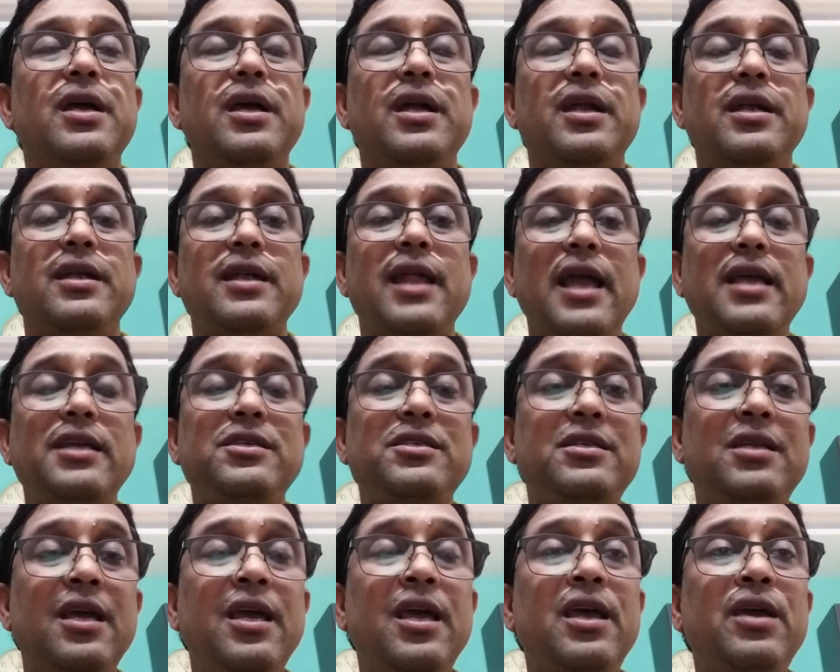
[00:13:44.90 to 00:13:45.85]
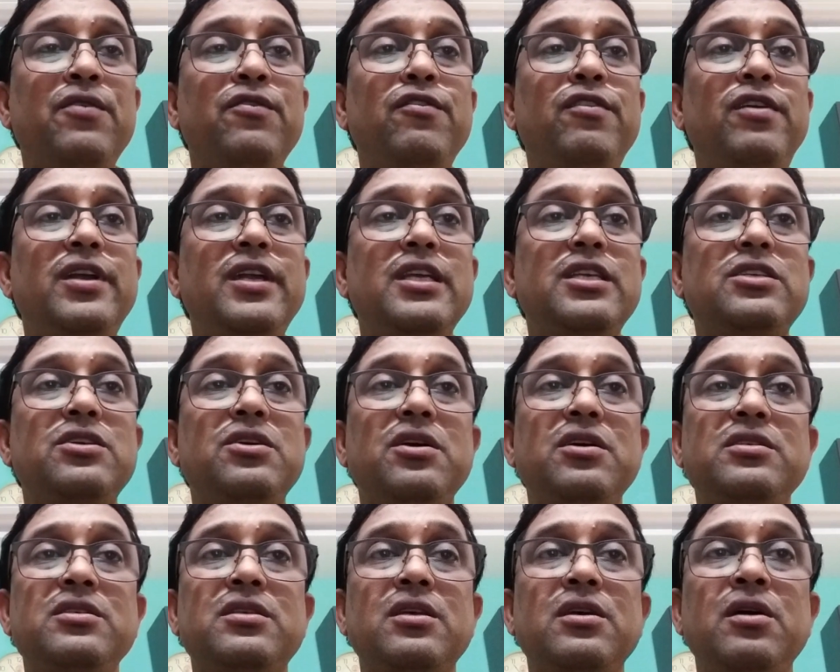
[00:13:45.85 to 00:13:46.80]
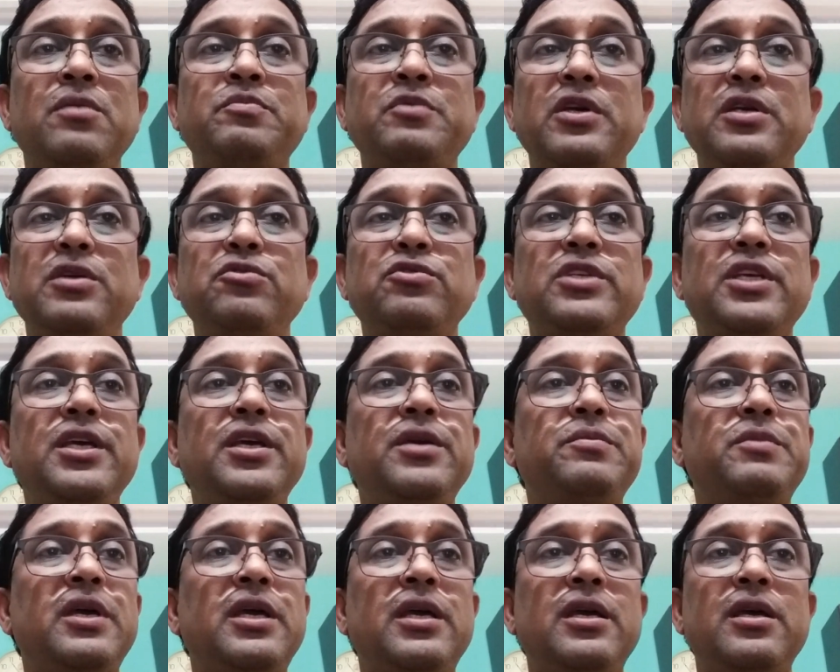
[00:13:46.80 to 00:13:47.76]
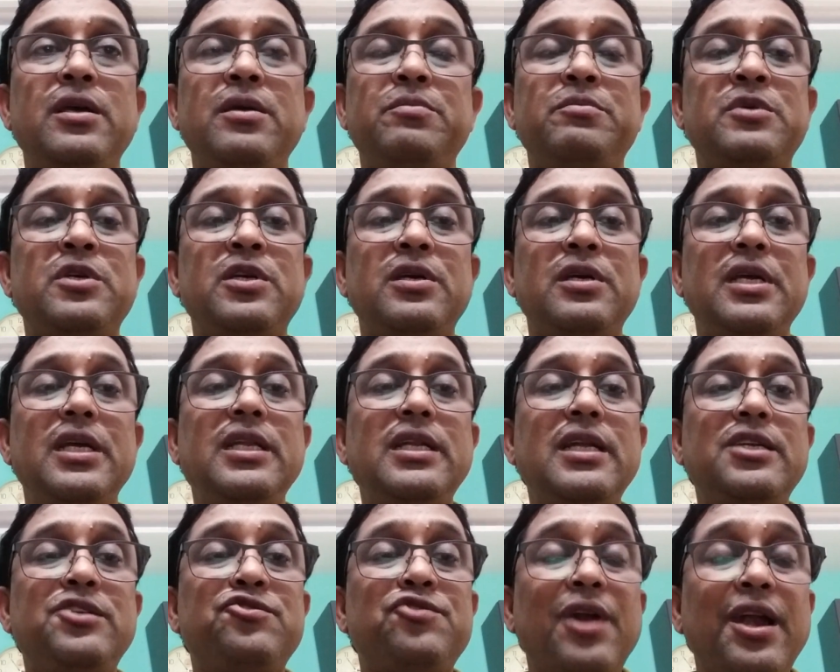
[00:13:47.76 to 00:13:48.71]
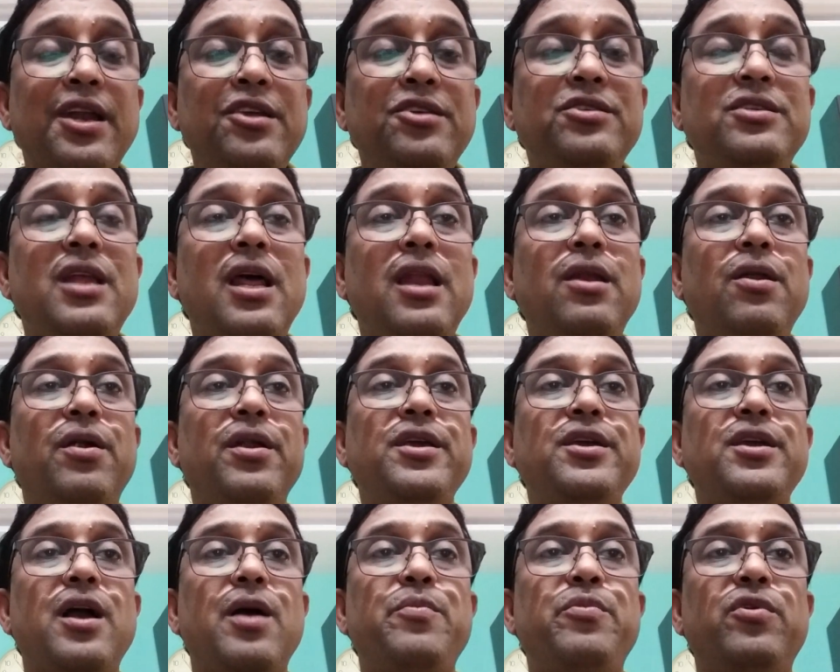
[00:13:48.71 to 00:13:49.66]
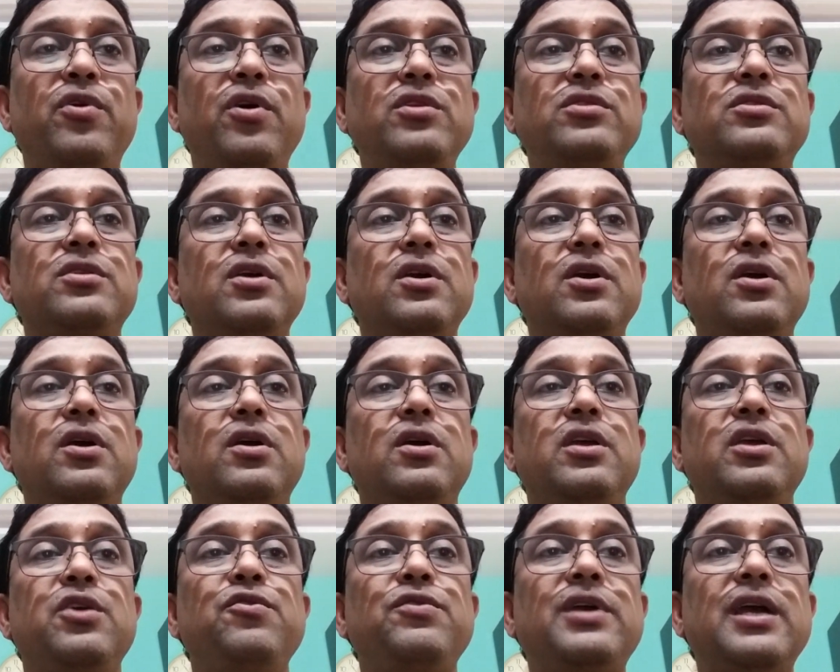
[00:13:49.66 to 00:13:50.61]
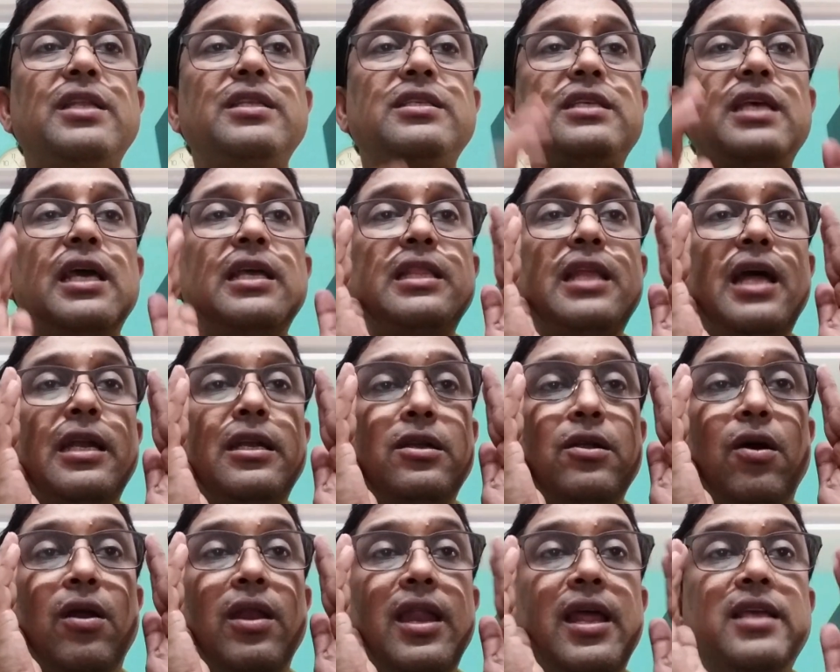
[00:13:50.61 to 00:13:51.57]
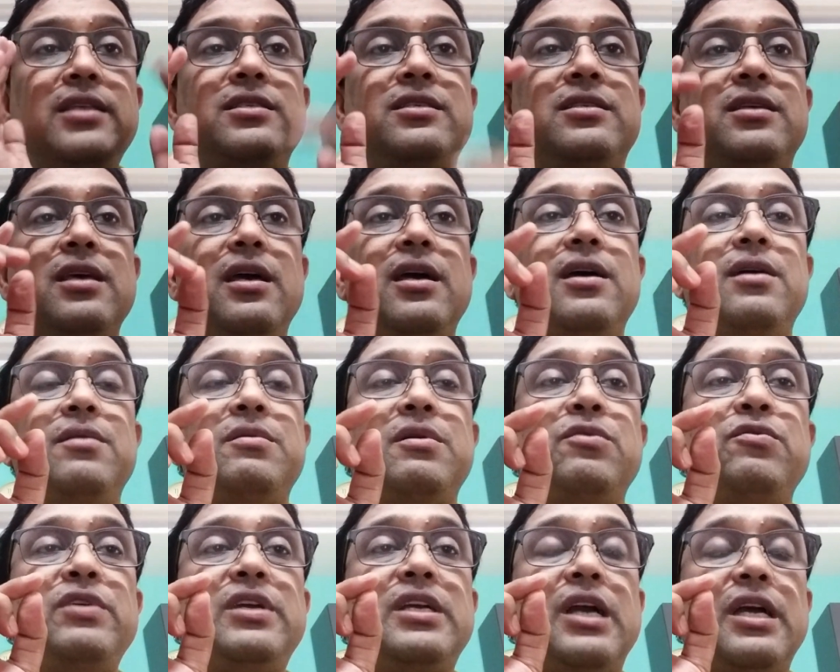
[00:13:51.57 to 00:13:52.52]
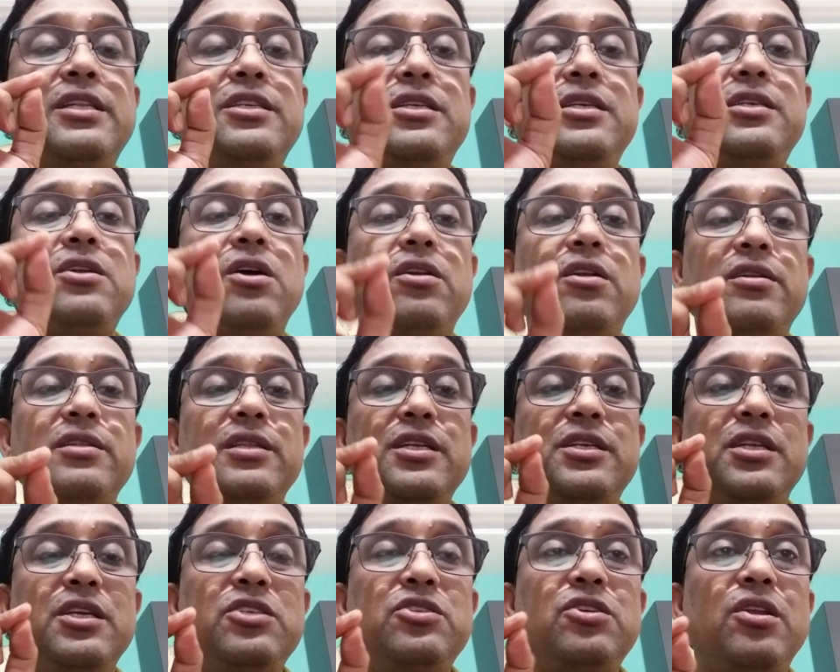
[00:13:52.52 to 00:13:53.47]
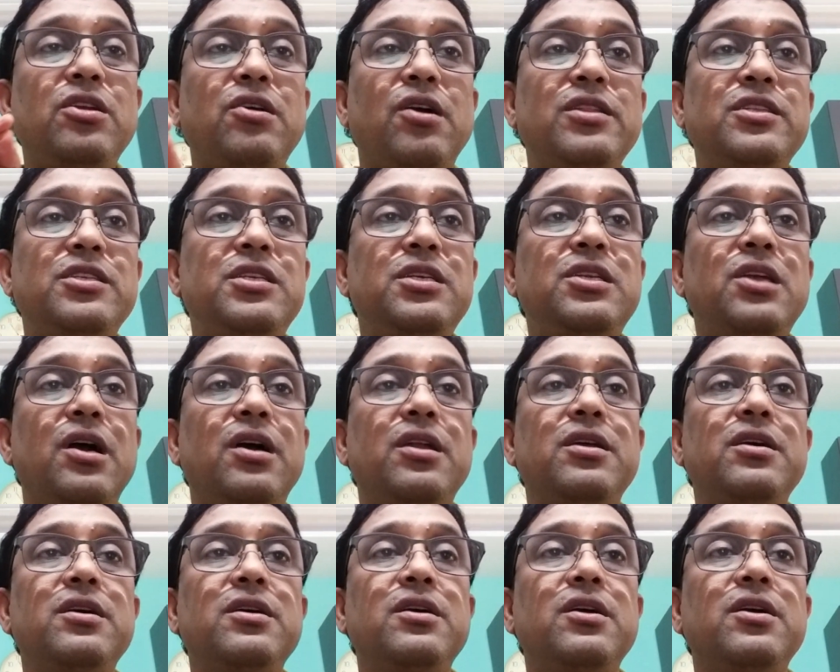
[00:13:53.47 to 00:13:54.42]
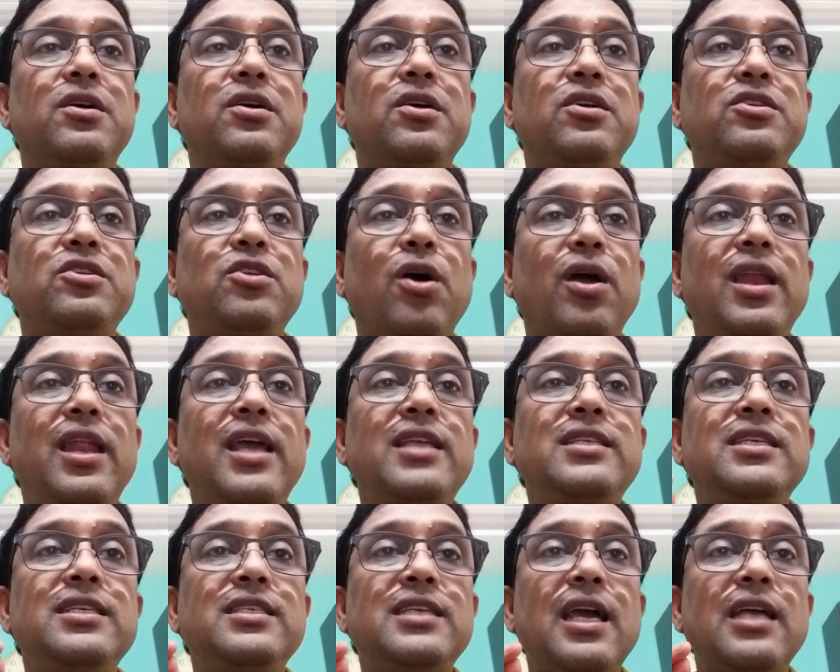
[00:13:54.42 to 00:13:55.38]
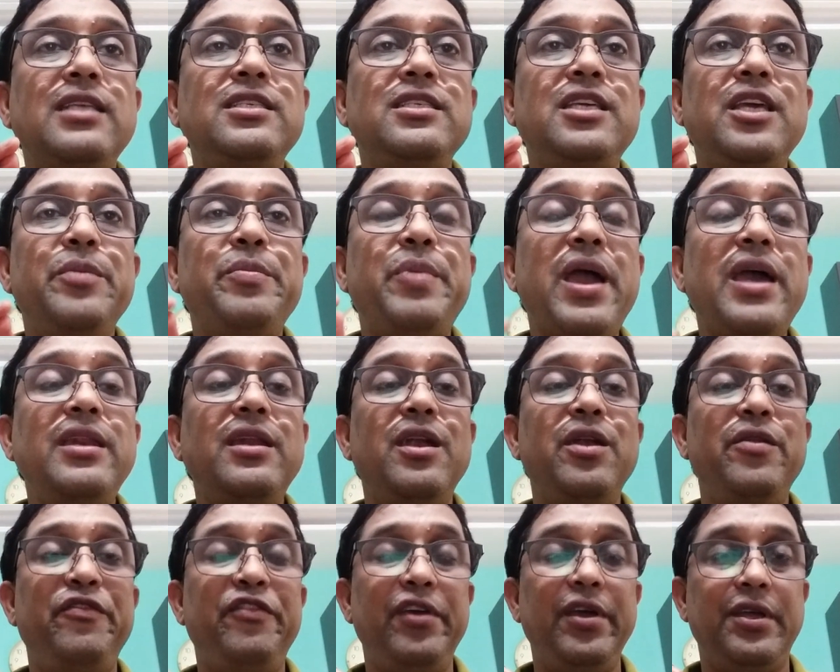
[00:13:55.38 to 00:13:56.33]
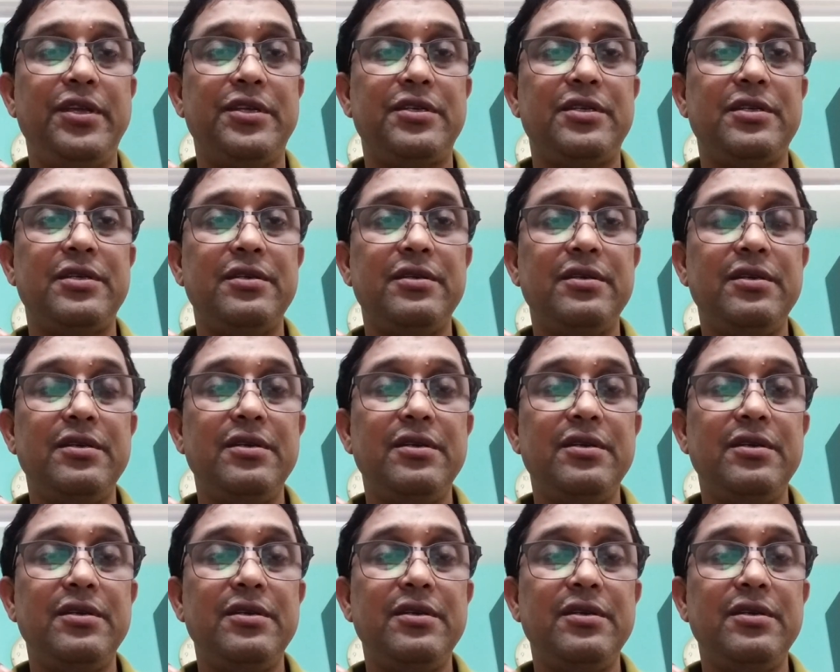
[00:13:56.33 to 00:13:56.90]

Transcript: Next, we'll discuss, in a traditional learning approach, you can say that knowledge, we consider, or the teacher consider, knowledge is as given and fixed.